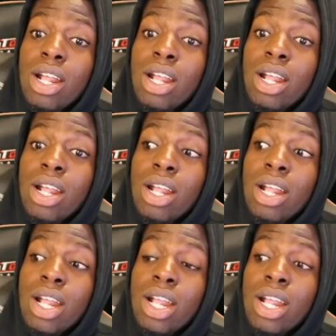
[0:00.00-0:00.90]

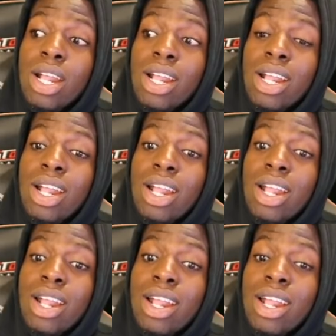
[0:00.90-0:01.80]

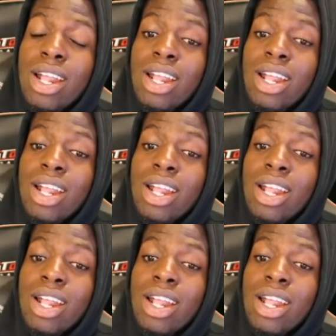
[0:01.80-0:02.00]
Nobody speaks.